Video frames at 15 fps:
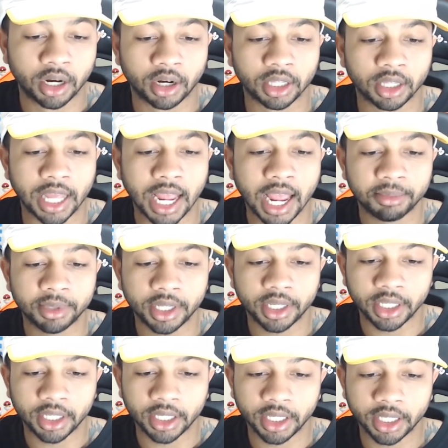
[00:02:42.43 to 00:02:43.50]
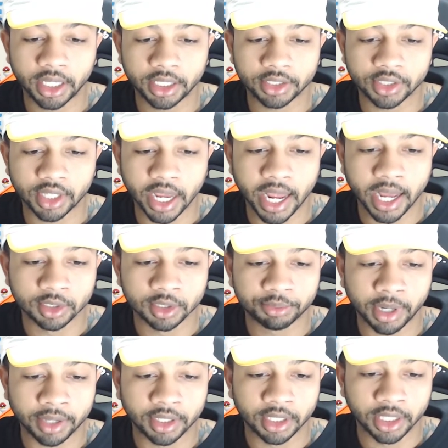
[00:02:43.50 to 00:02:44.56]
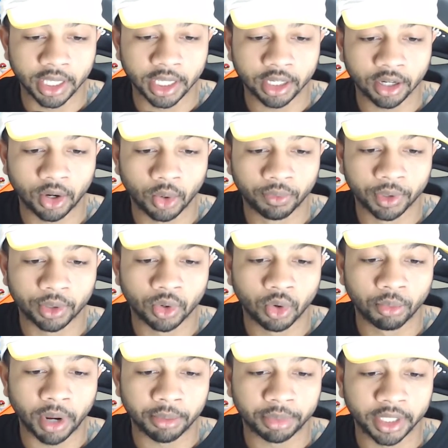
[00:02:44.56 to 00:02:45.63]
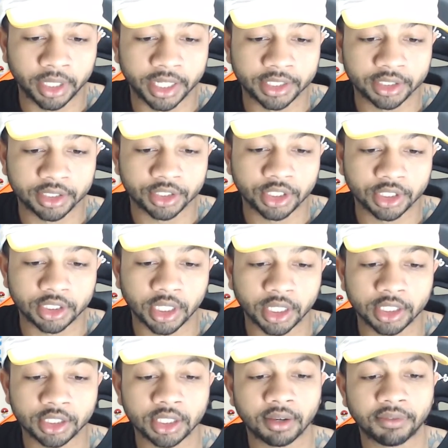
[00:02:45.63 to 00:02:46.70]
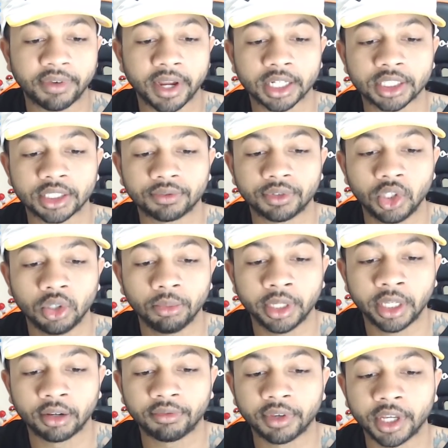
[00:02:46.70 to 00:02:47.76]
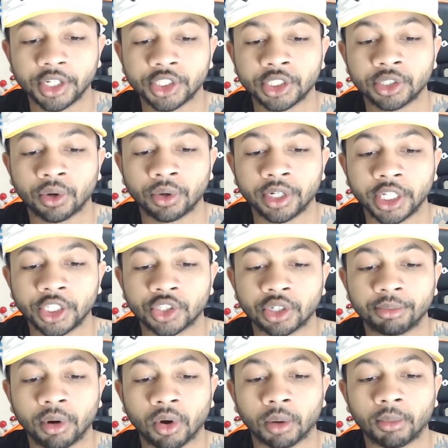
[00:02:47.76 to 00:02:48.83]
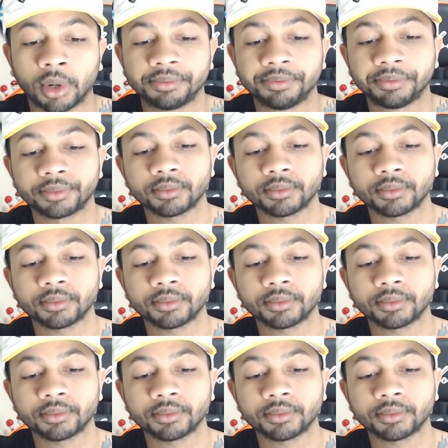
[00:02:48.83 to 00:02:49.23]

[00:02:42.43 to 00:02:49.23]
Her lab is the house by the lake, overgrown by plants. She studies the effects of human innovation on nature and Pokemon.